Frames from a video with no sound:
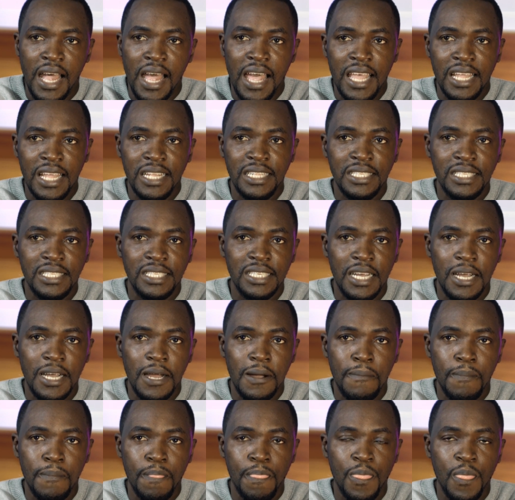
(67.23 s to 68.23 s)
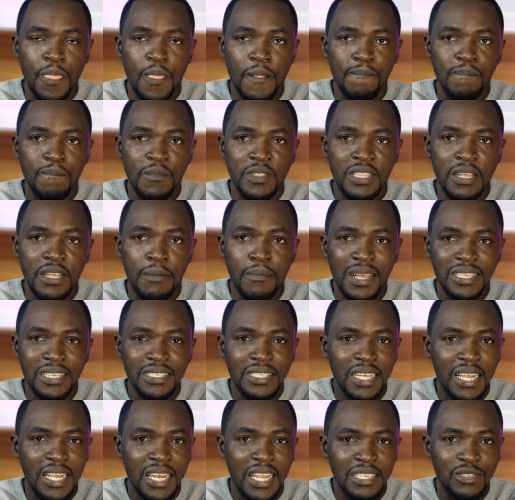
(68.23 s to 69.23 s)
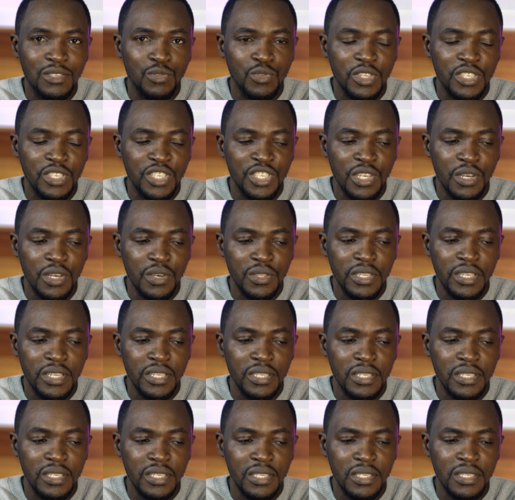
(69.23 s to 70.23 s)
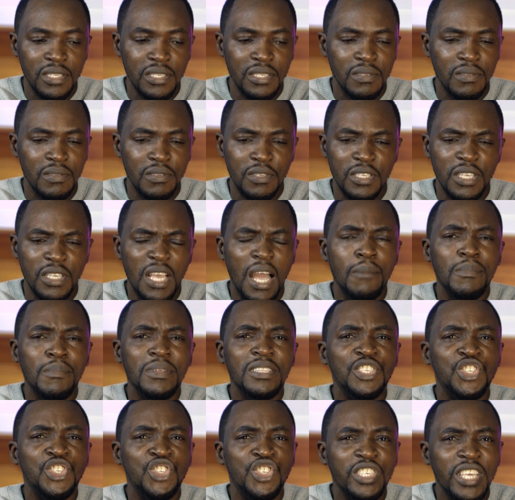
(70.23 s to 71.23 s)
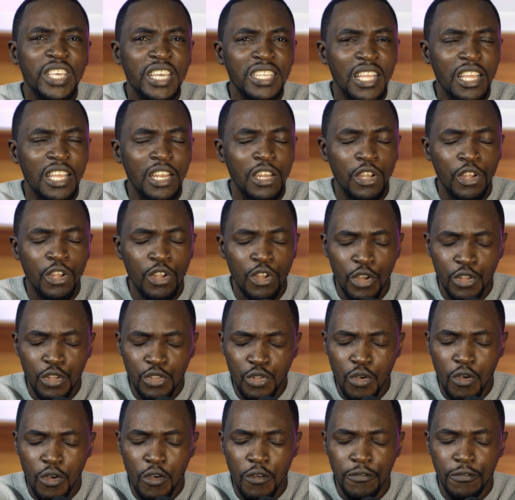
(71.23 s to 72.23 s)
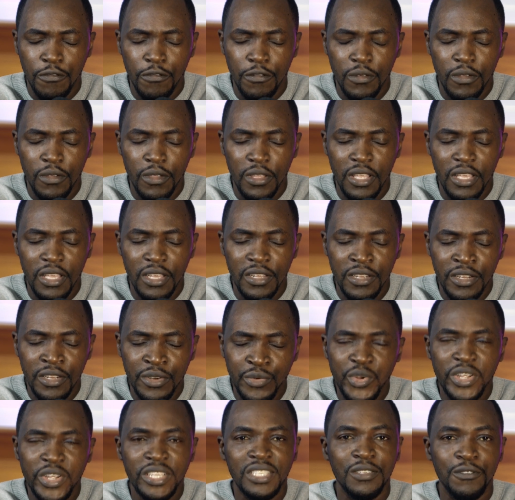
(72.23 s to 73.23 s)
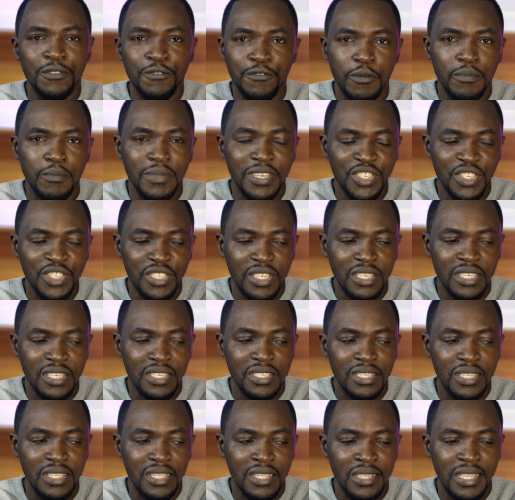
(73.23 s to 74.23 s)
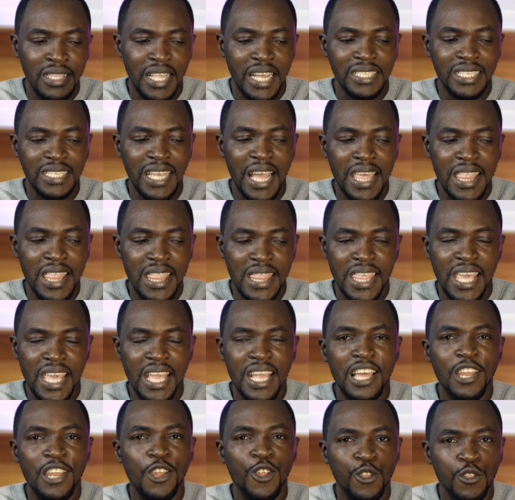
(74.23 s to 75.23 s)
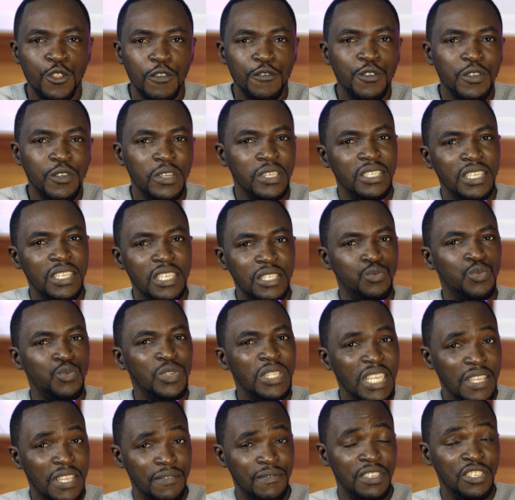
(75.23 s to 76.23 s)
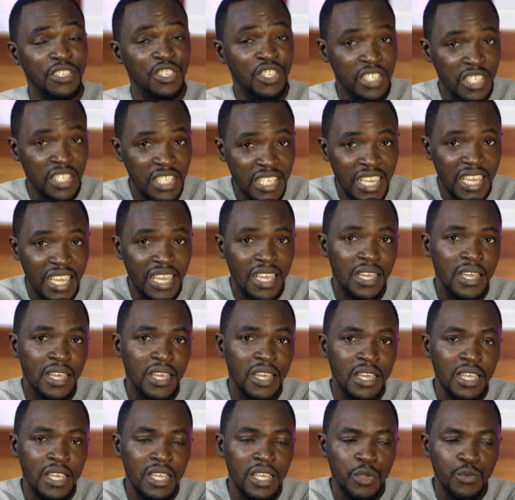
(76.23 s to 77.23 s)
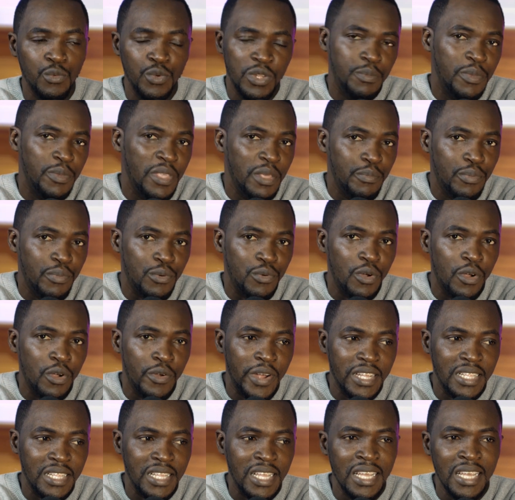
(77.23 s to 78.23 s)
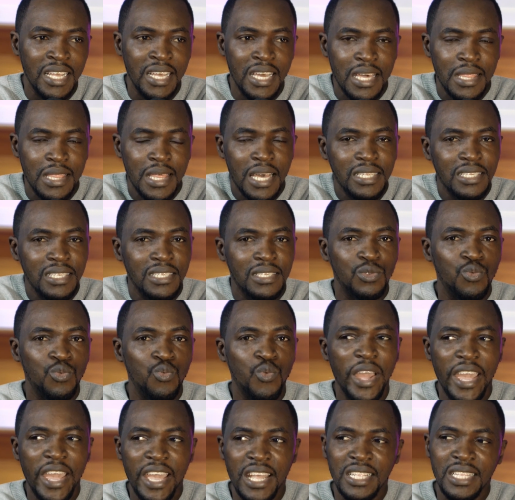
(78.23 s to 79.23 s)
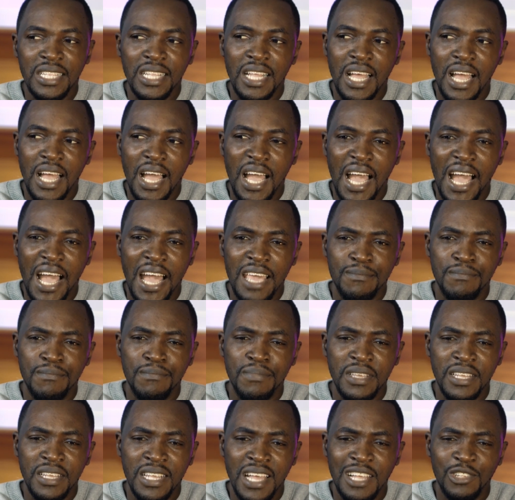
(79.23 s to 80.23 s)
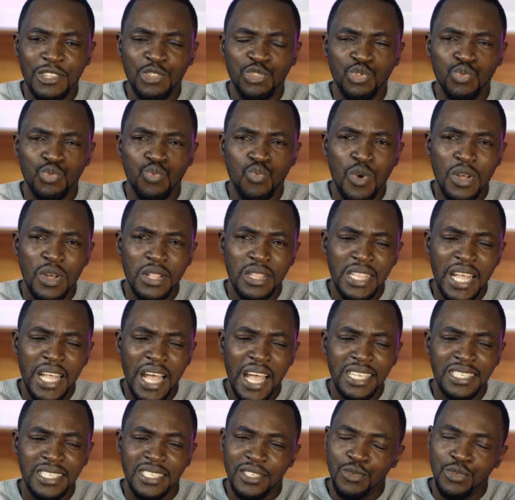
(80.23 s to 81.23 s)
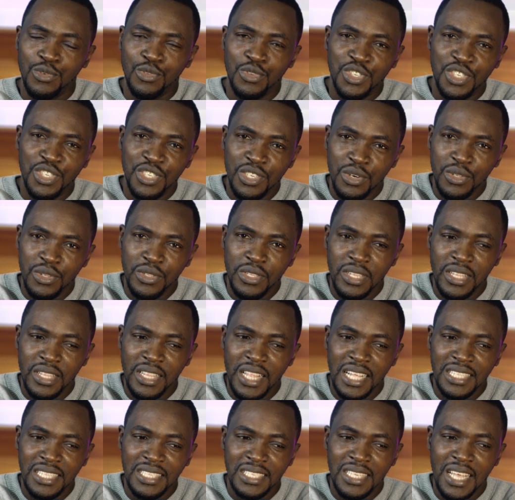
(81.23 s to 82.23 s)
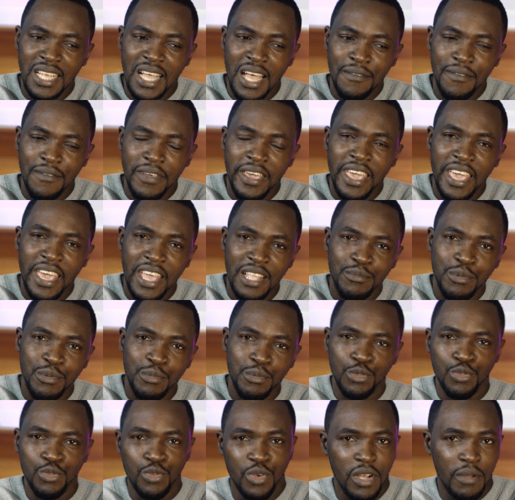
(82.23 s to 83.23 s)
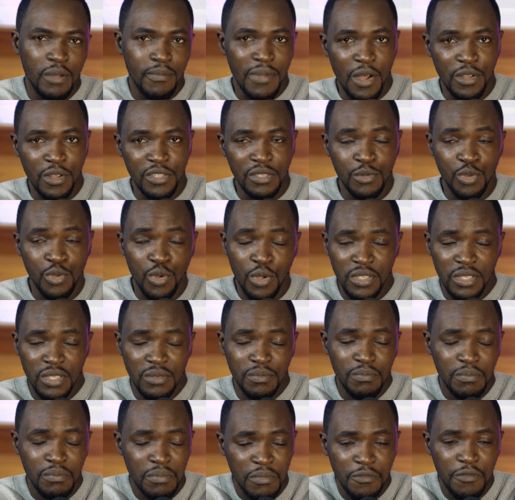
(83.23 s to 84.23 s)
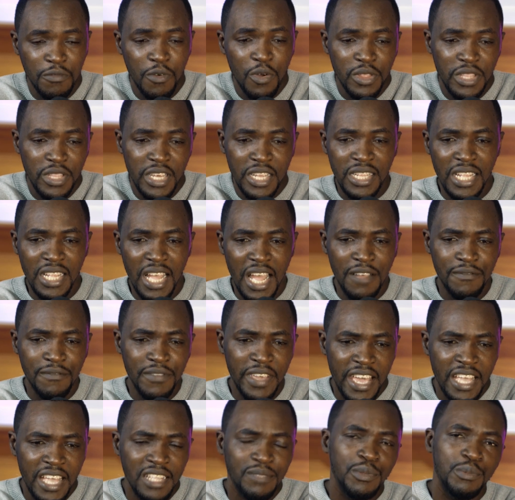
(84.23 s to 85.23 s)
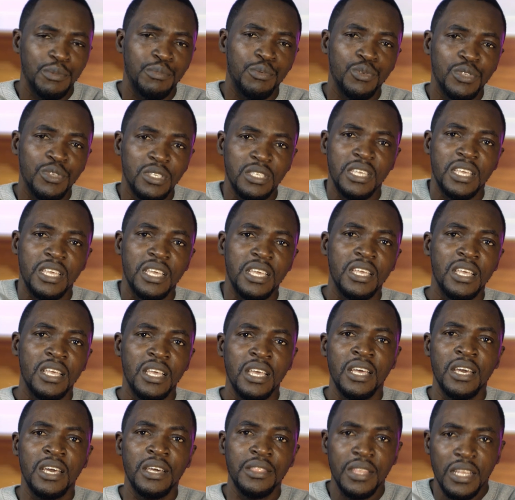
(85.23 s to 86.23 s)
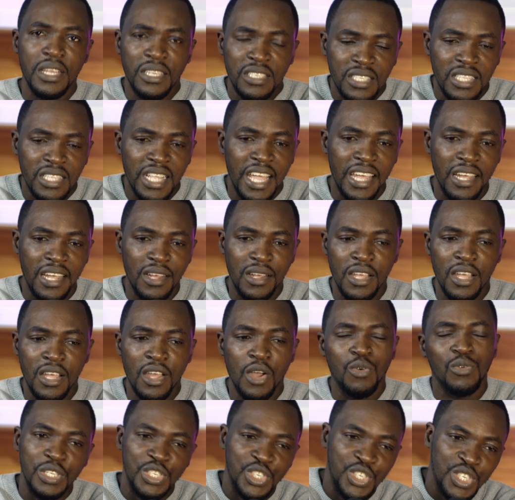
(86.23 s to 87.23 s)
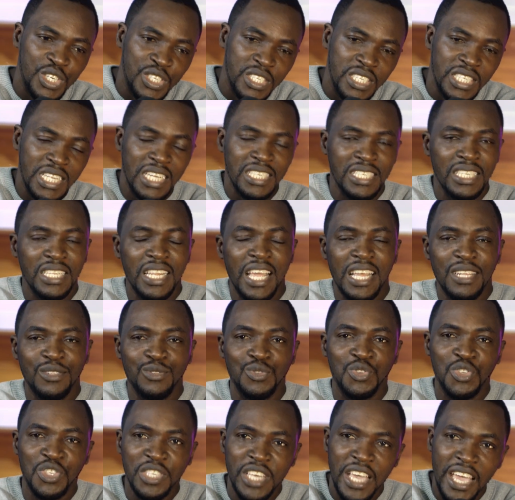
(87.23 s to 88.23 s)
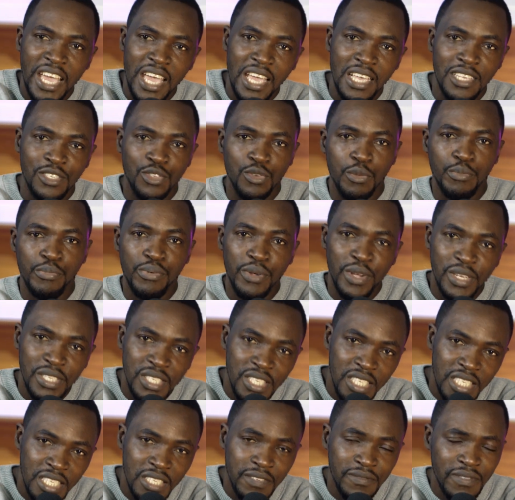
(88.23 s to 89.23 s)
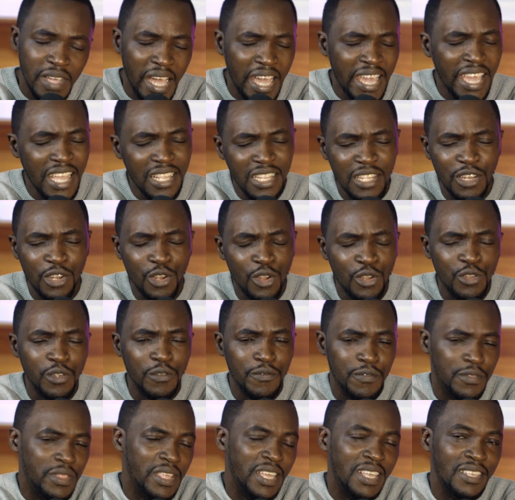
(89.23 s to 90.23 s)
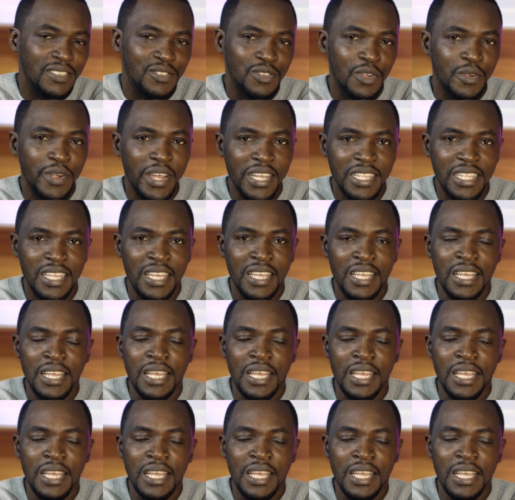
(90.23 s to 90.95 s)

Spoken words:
And in the masterclass, Kojo Sheldon, I mean, shared a lot of great information that I think a lot of creators wouldn't even share with people, all right. That is when I began to wonder, is it Kojo Sheldon that I've heard people talk about? Because before then, I've heard people say things like, Kojo Sheldon doesn't like to share, he's oppressive. I heard a lot of things, all right?